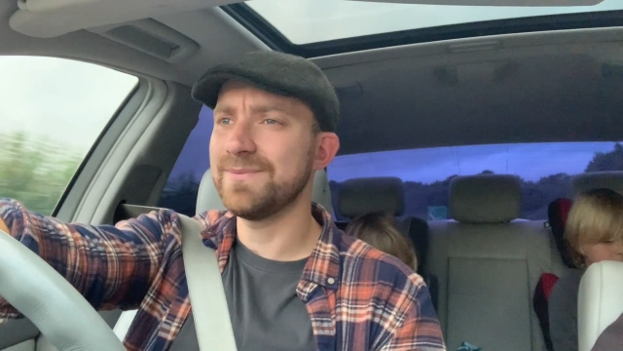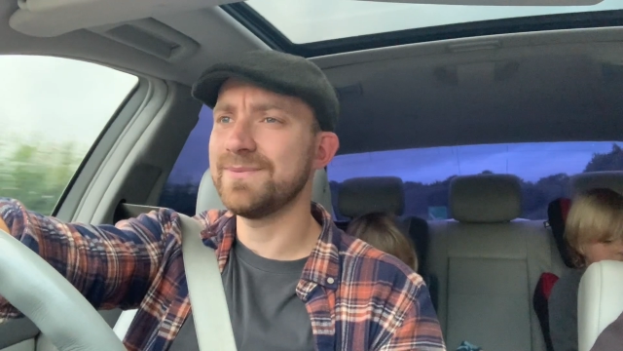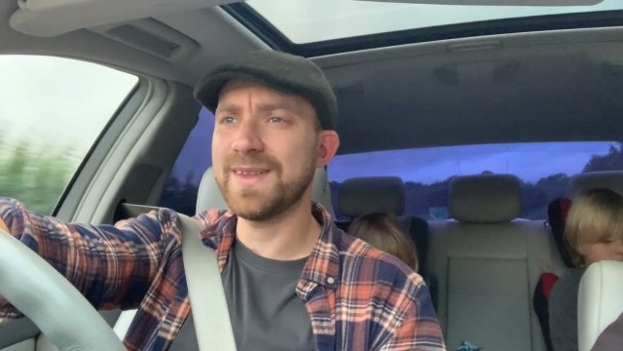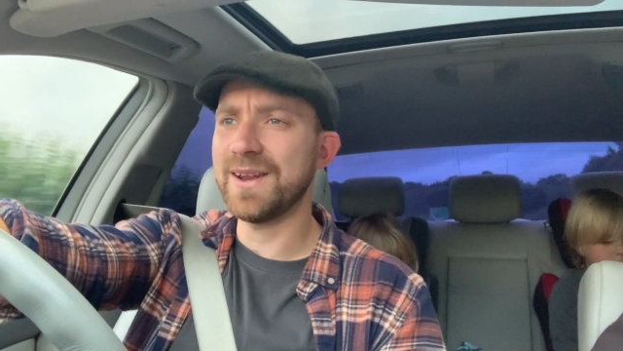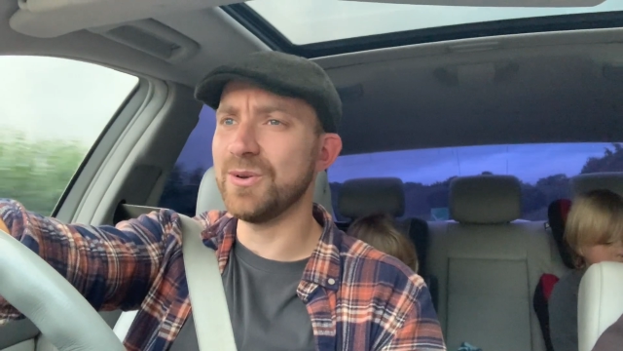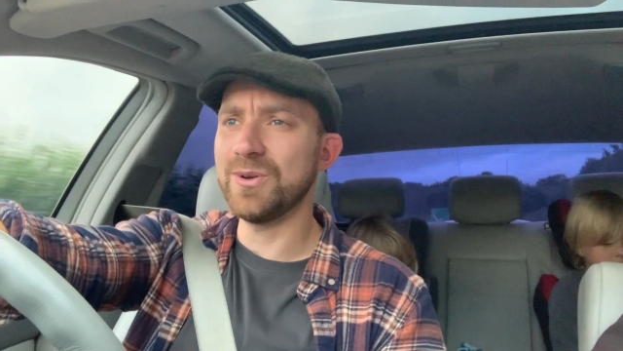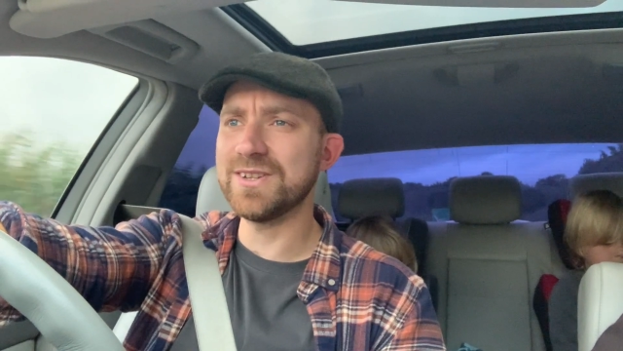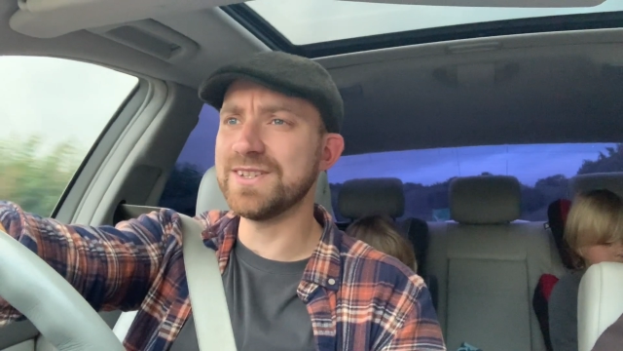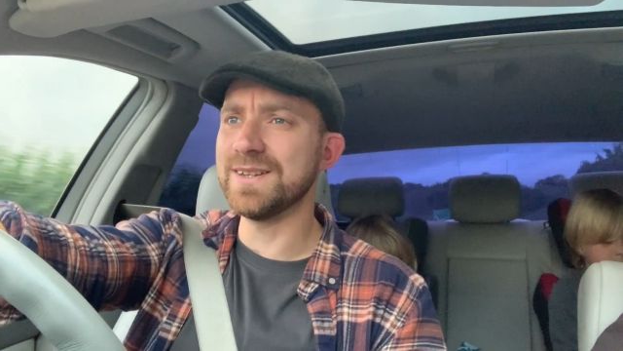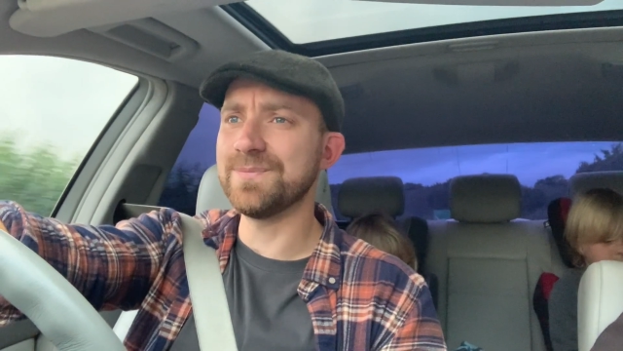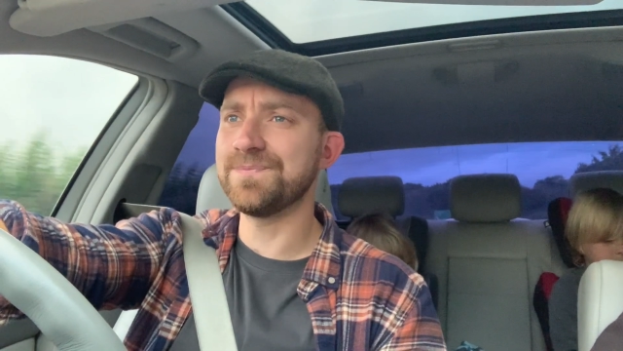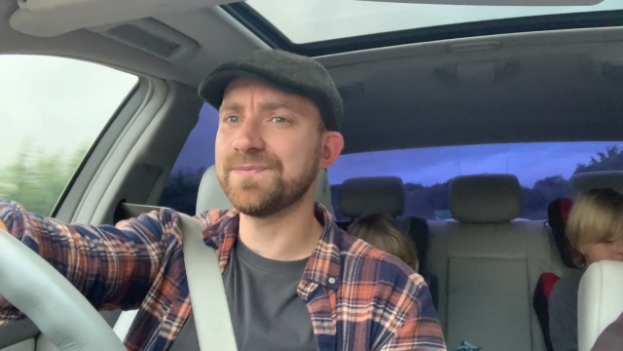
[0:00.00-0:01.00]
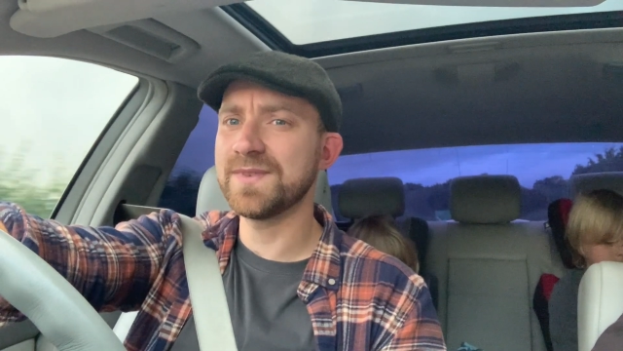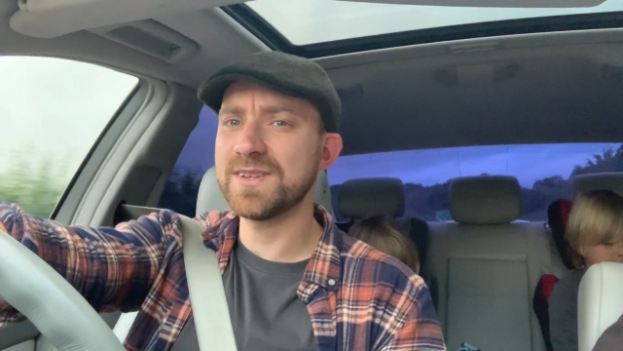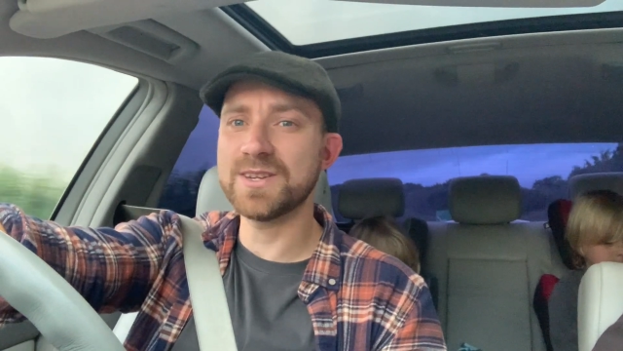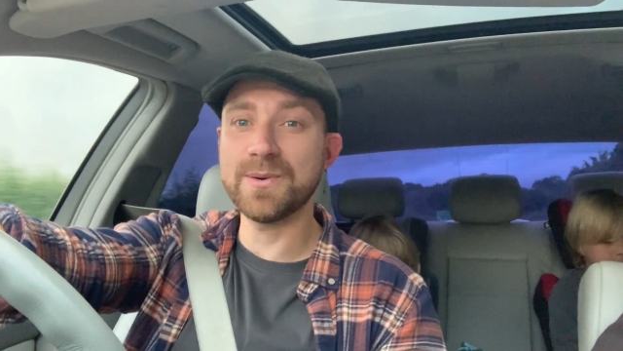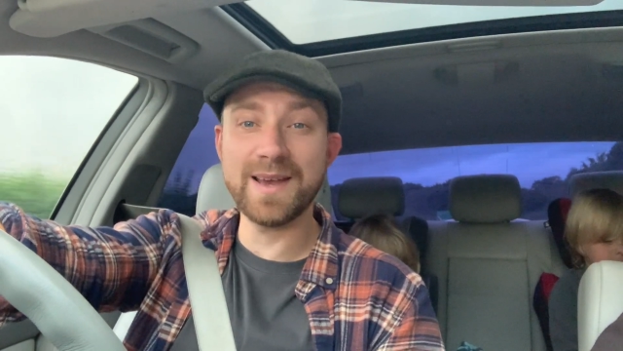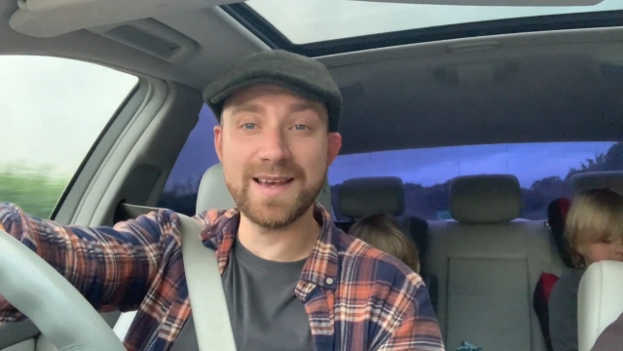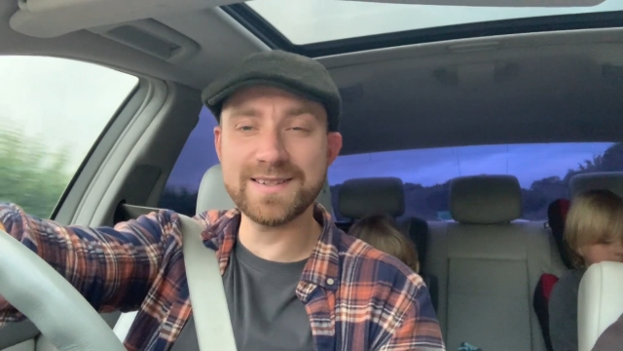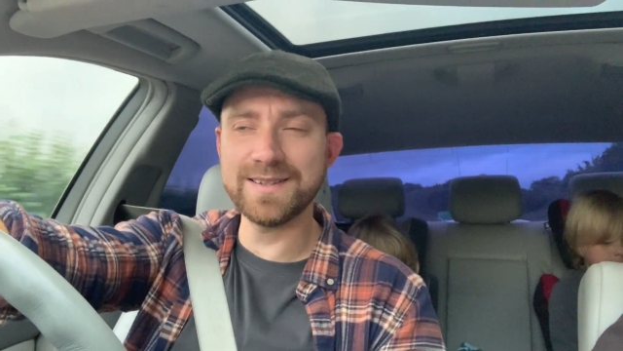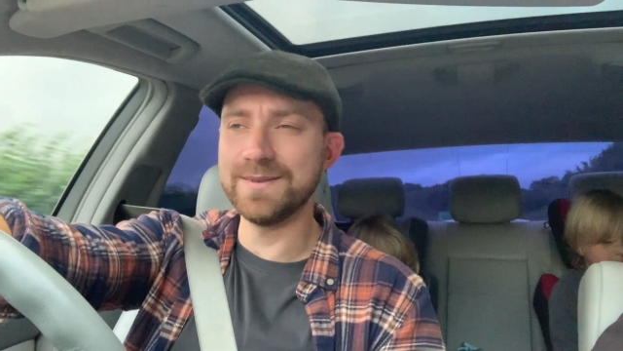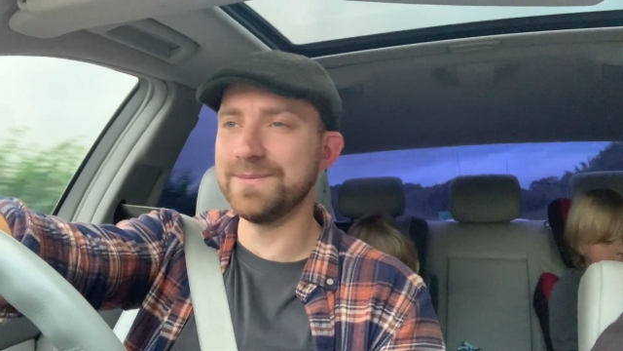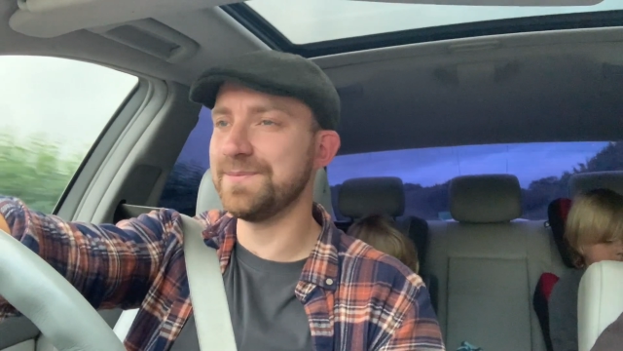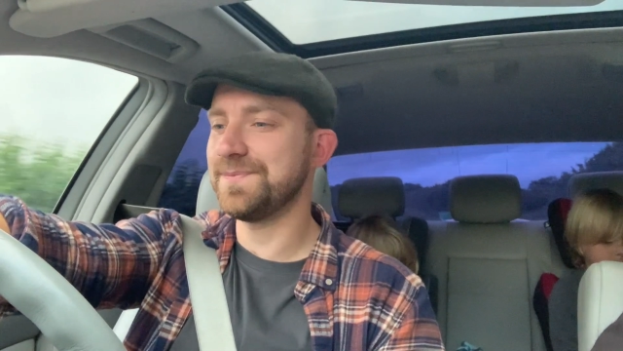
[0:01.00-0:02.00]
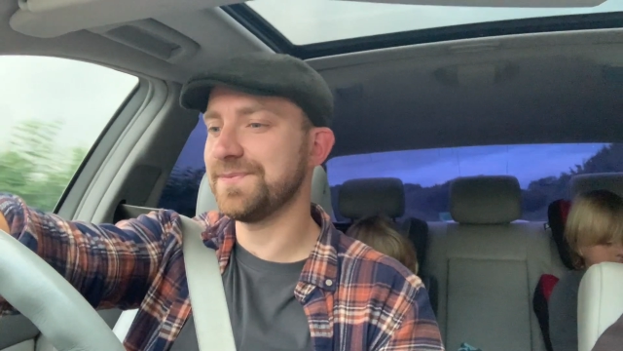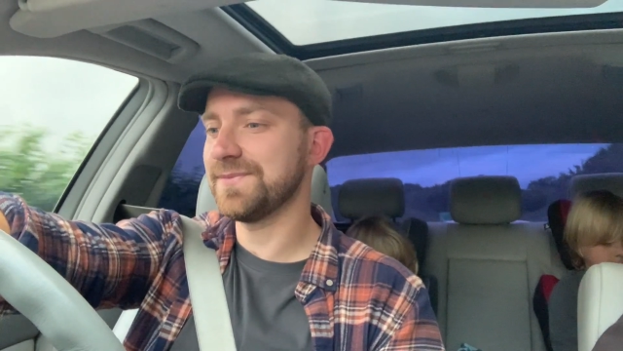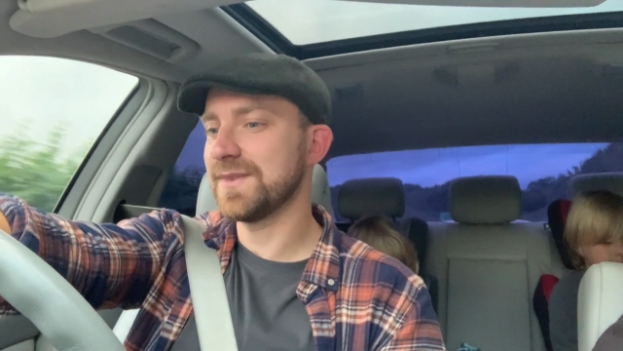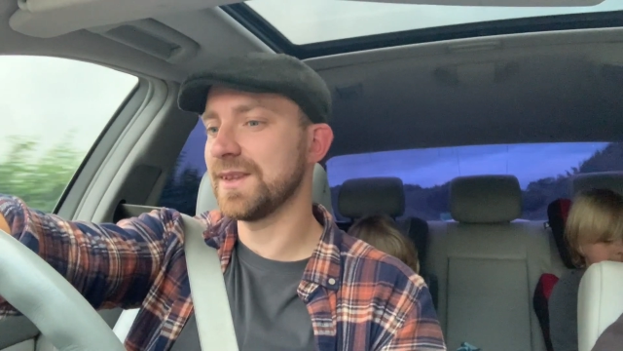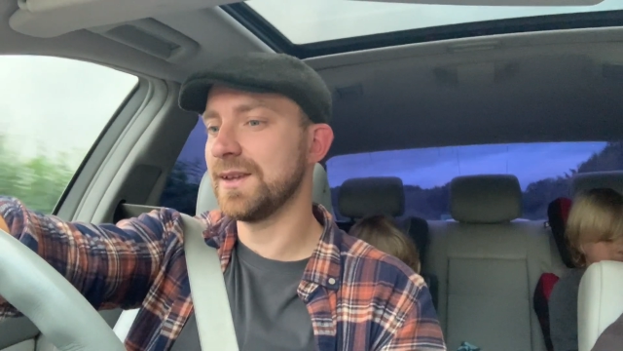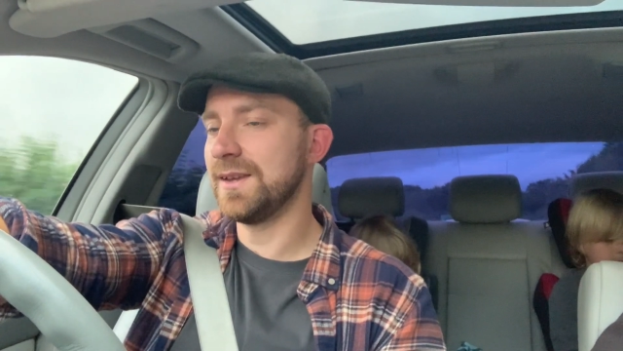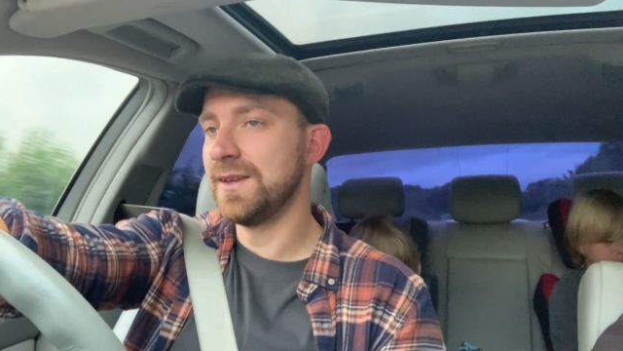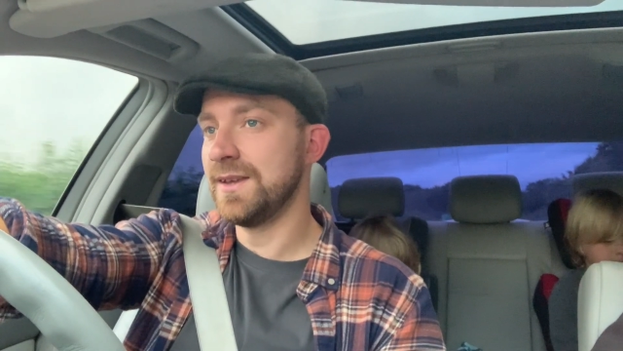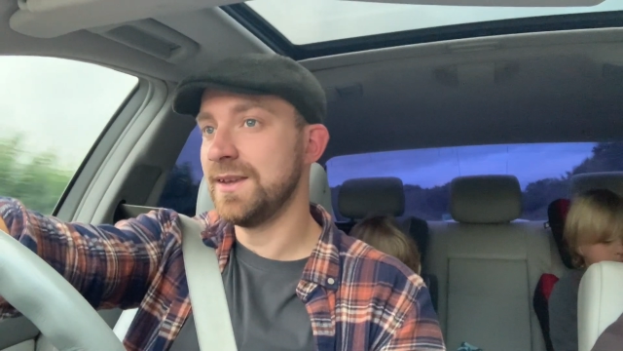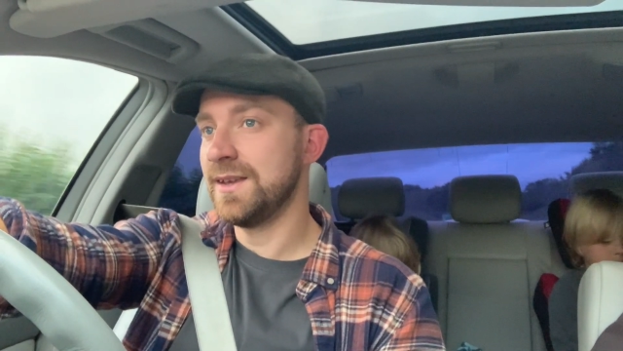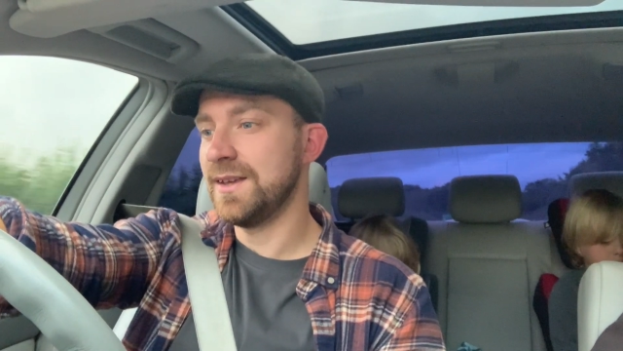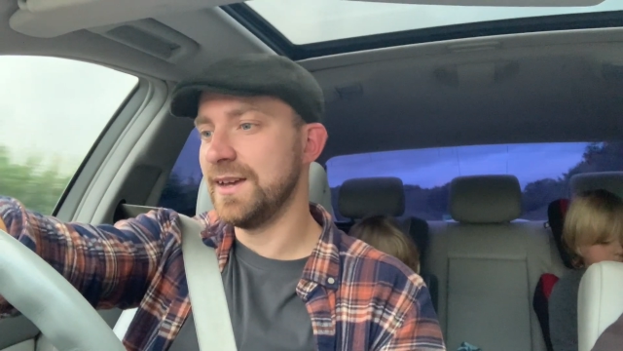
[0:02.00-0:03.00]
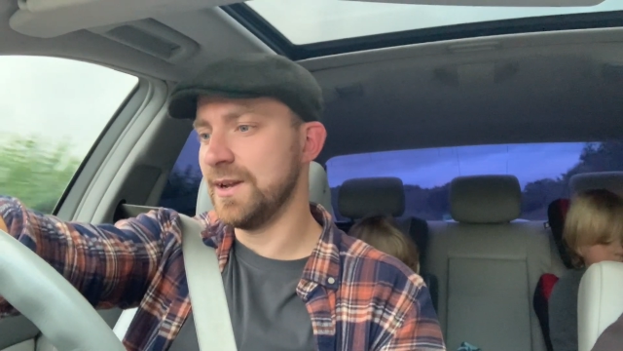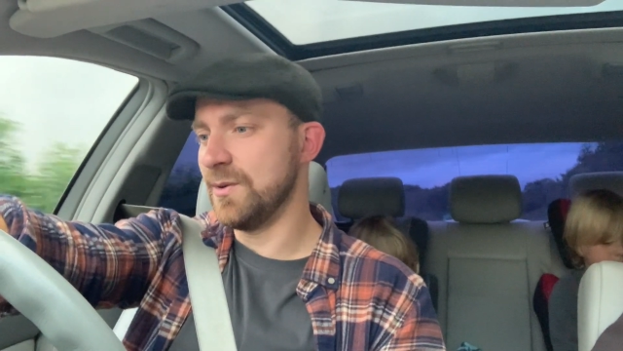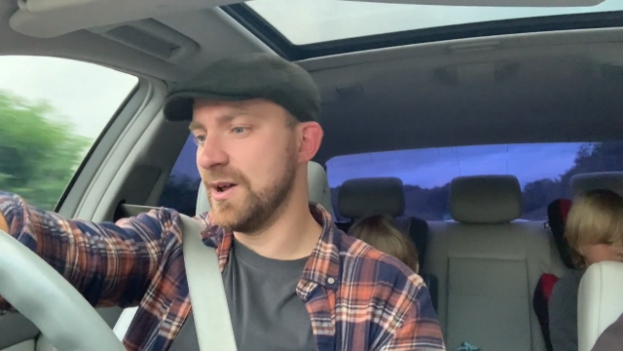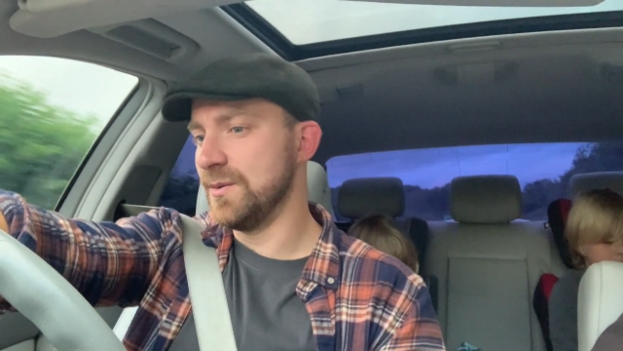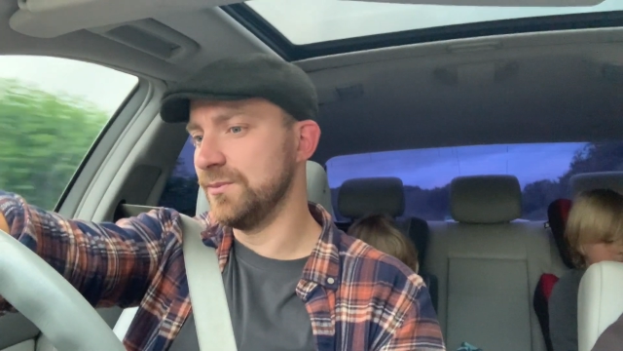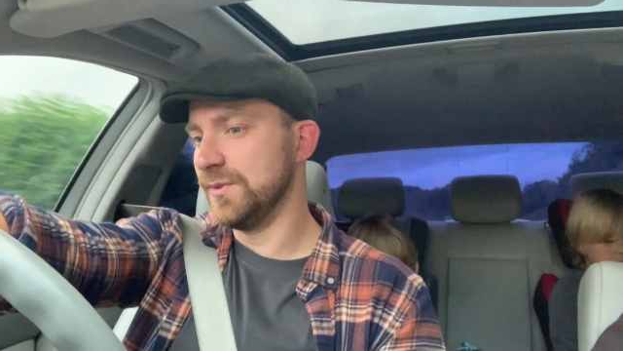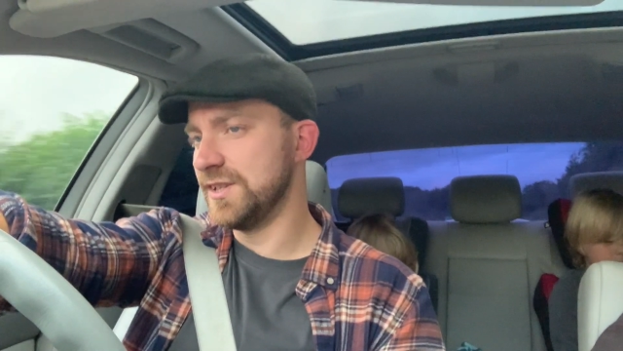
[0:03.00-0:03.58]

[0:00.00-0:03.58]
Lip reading: They're not listening, so it hasn't. Anyway,